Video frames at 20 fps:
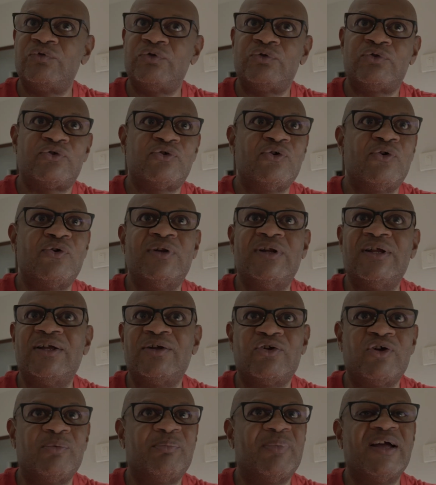Certainly
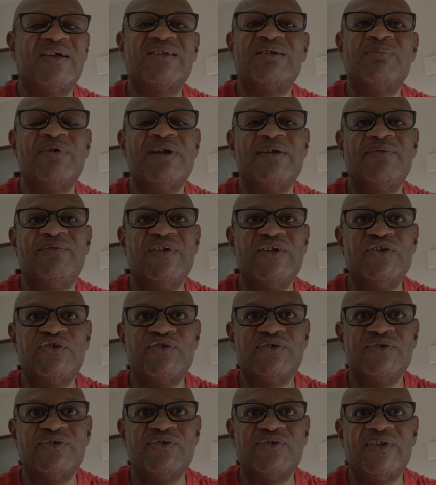cut back some of the
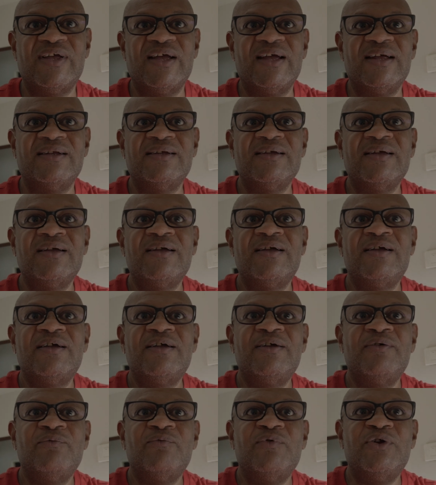features that
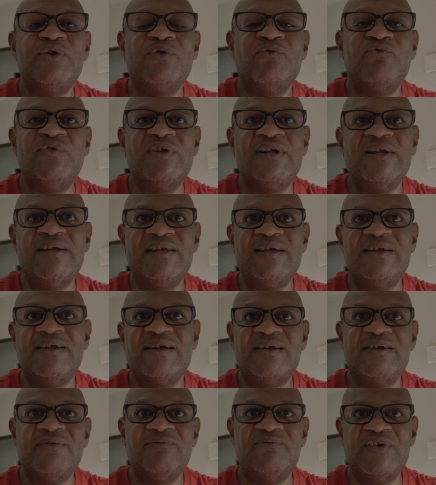we don't really need
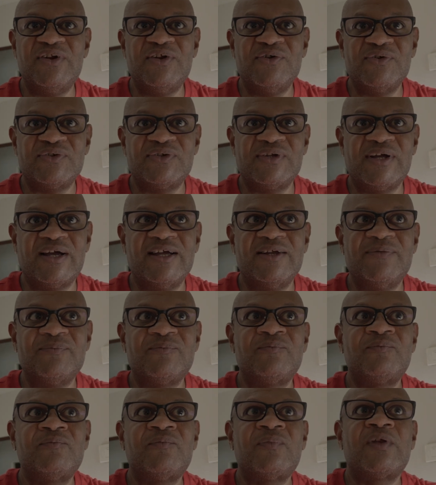on the video side.
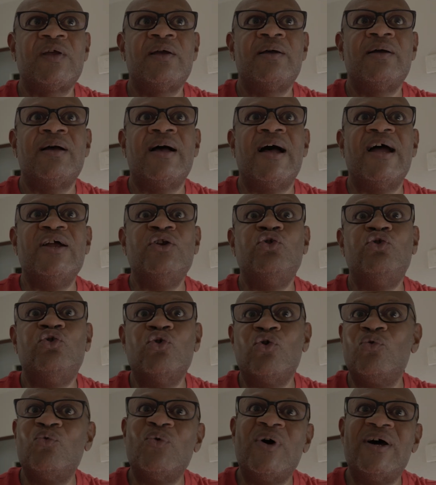I
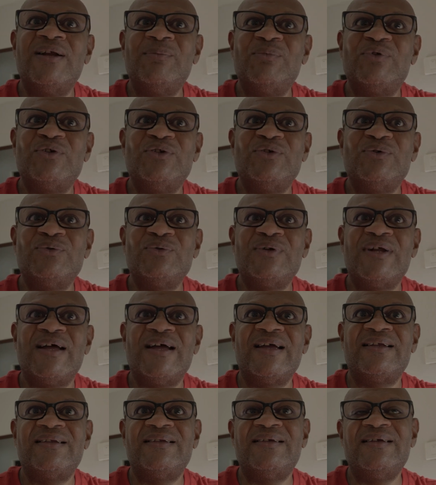don't want them to do
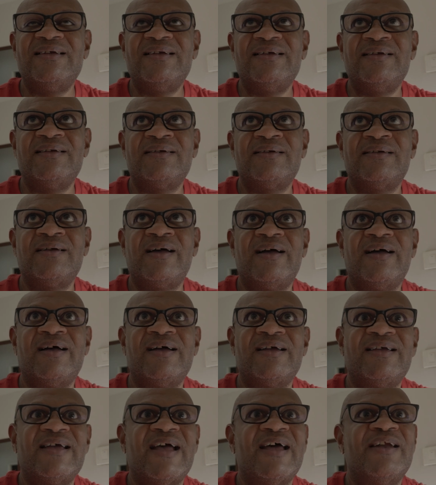like the
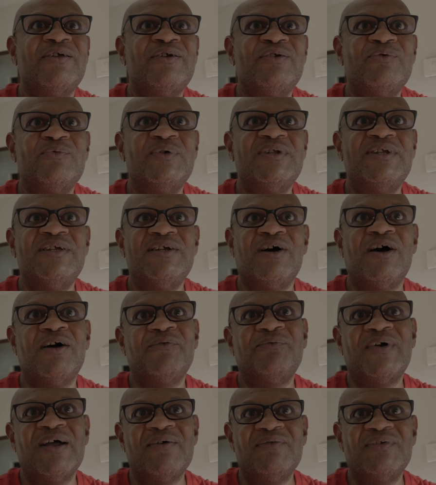Canon with the
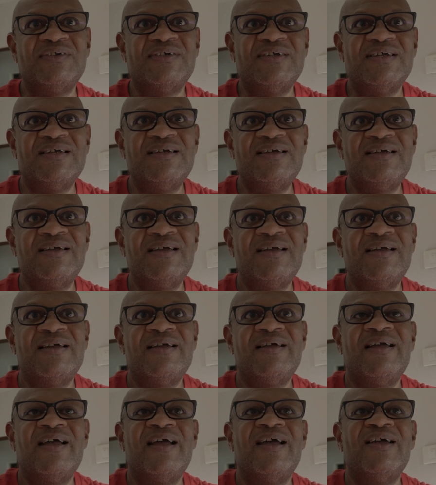R5C
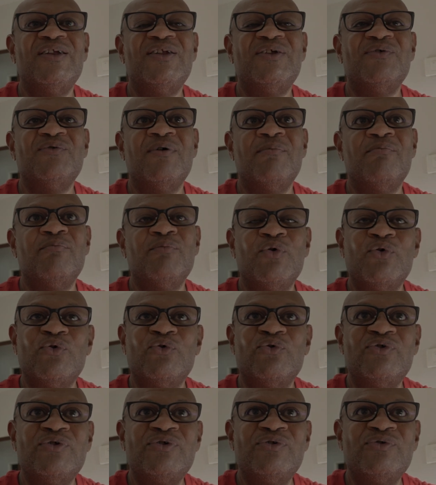and do a
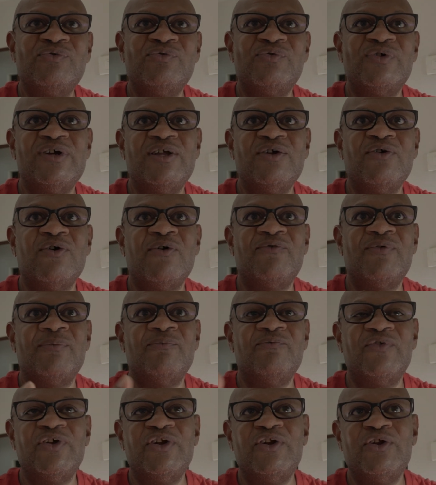mode where you go
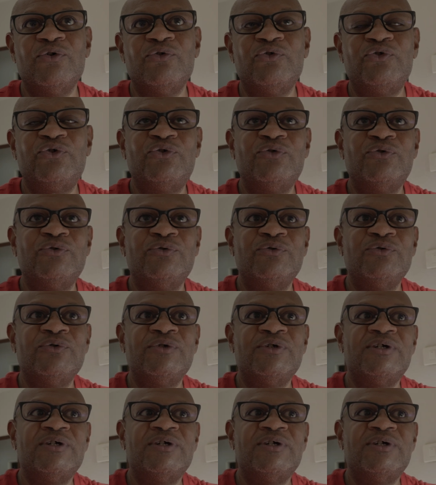from video to